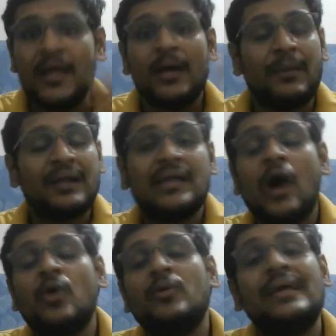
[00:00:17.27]
But
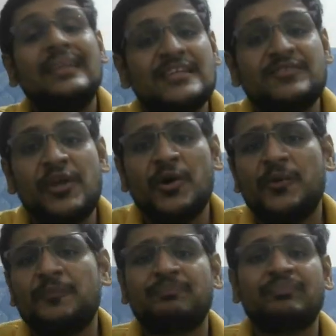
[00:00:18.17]
now in this video,
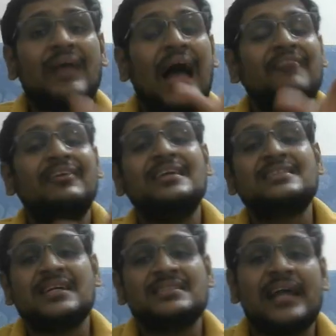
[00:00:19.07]
I will
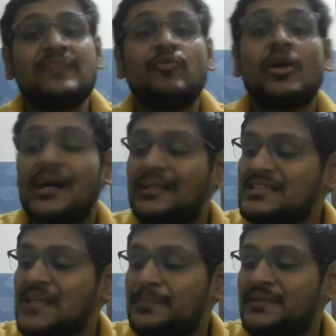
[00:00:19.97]
discuss that what other
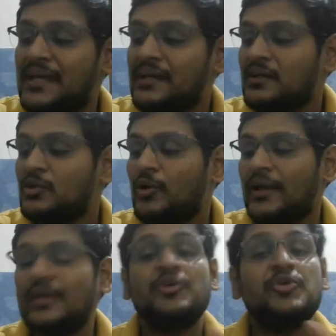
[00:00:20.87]
subject okay
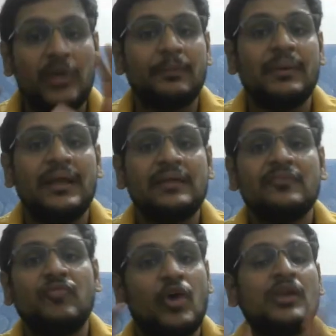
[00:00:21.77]
you need to complete
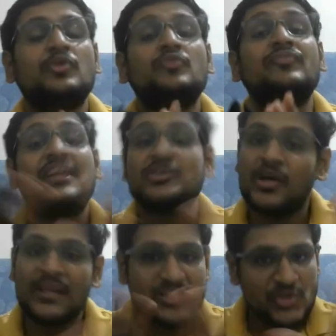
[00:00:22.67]
for to finish your
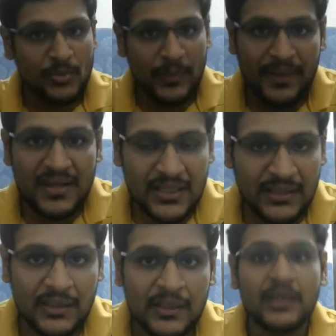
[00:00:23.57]
Isro preparation.
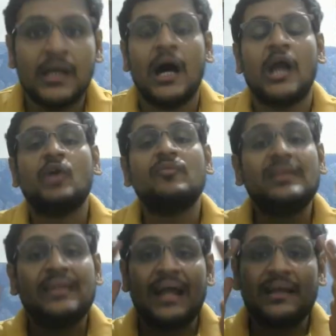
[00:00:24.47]
Along
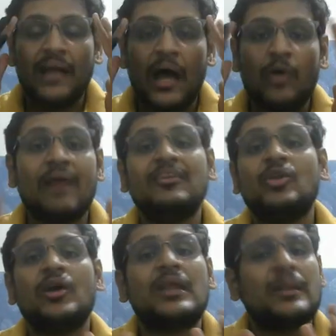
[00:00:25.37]
with that, now I will
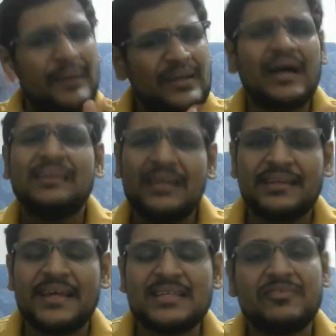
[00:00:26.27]
not repeat other
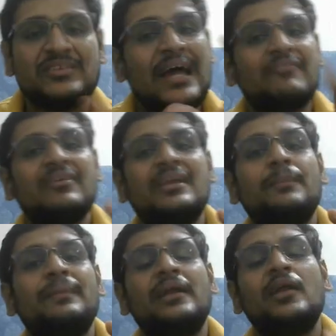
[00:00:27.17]
things which I have
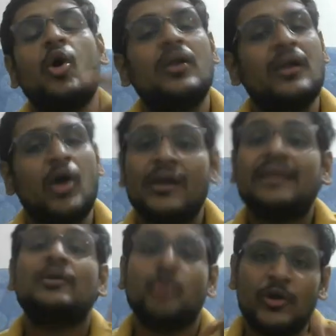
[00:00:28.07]
repeated
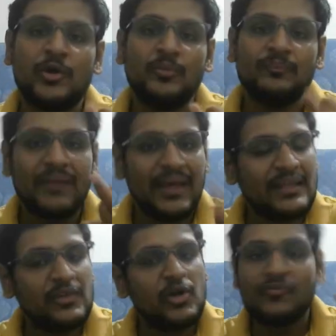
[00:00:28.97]
already told you
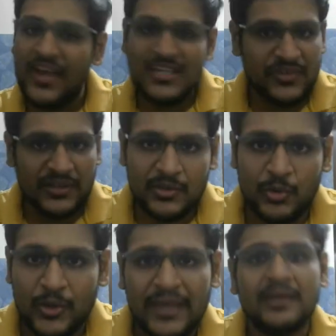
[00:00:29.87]
in your phase 1.
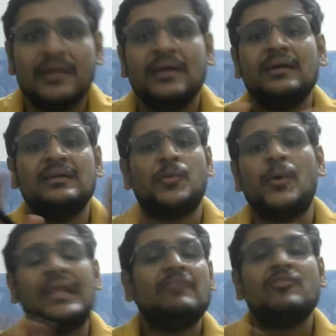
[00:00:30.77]
Okay,
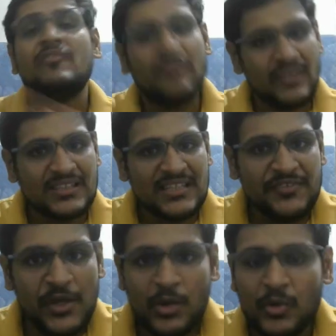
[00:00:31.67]
quickly we will finish this
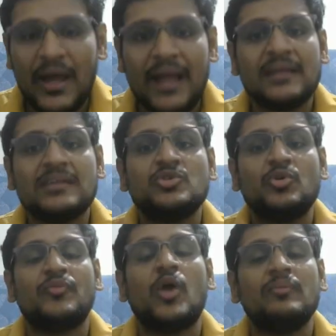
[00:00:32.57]
video, and so
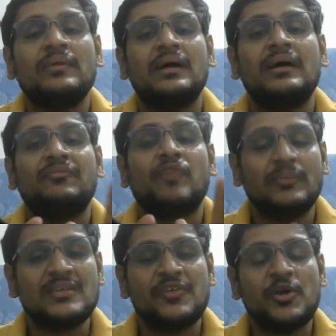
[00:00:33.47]
from
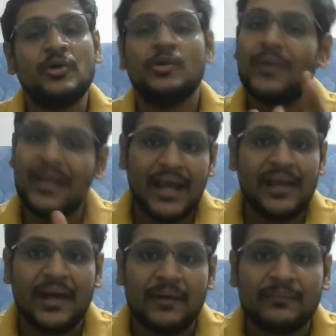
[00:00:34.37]
this video you will get
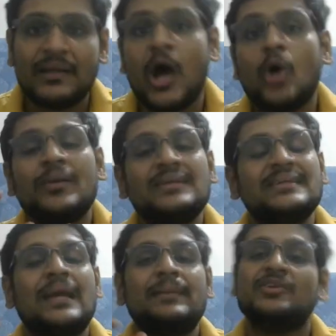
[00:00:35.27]
idea that how much
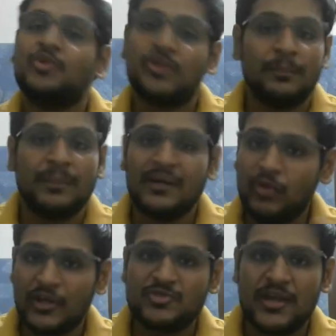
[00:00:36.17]
syllabus you need to complete
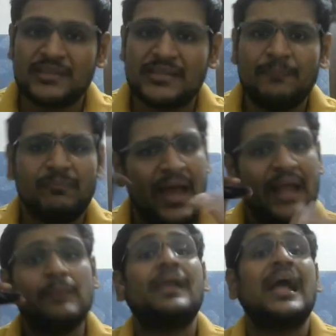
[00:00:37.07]
for Isro exam,
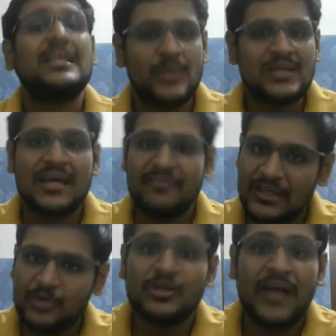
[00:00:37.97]
and branch wise I will
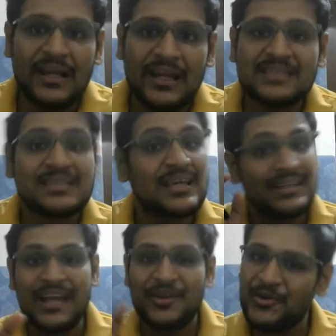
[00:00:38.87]
give you guidelines
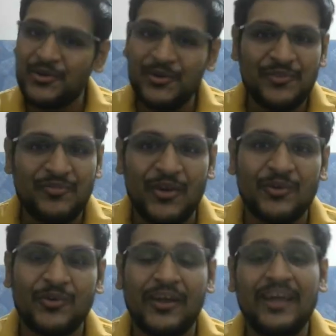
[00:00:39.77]
that you need to follow.
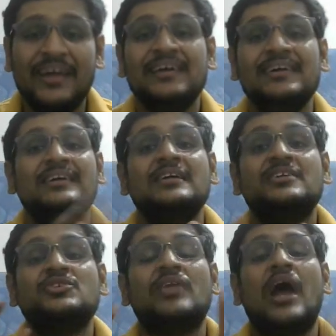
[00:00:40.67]
Okay,
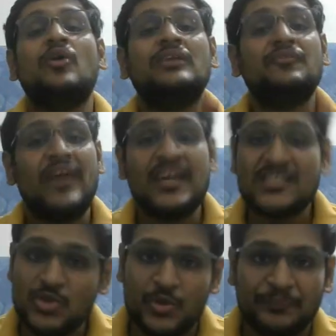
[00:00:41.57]
so now the phase 2,